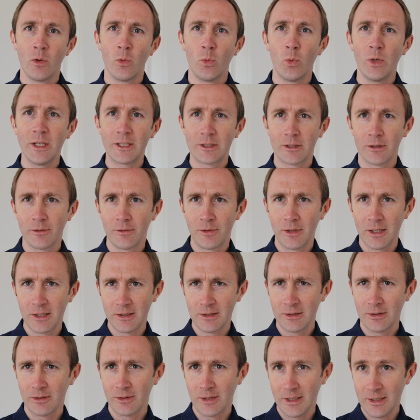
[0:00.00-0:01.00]
which of
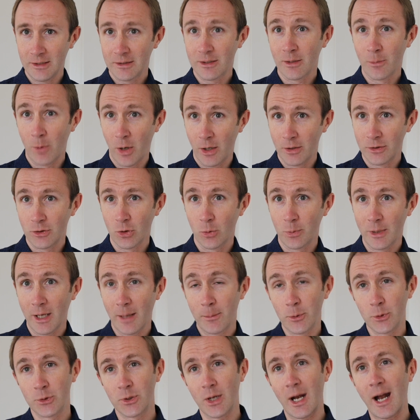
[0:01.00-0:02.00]
these commands you'll be
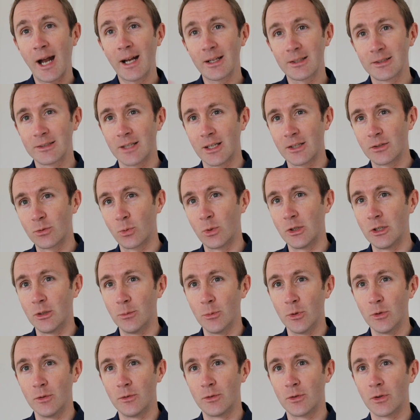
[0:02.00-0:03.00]
able to access when you
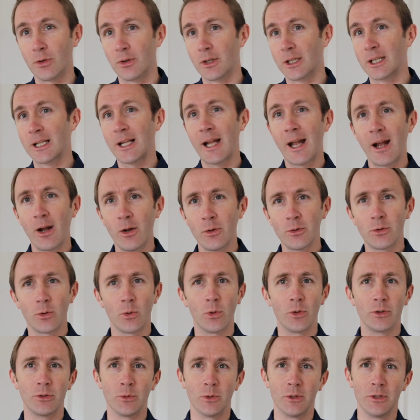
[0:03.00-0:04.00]
move to the cloud
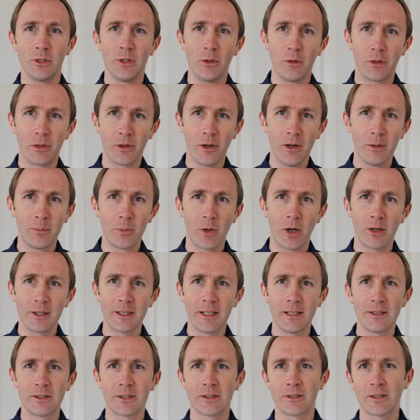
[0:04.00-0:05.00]
or to a new
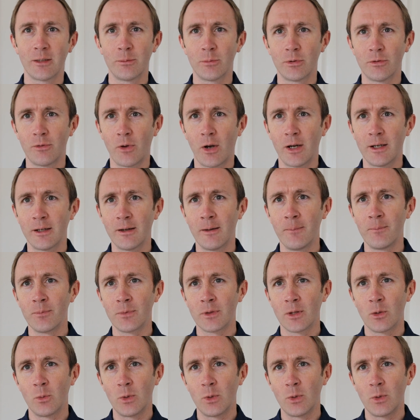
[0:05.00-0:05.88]
third-party HSM provider.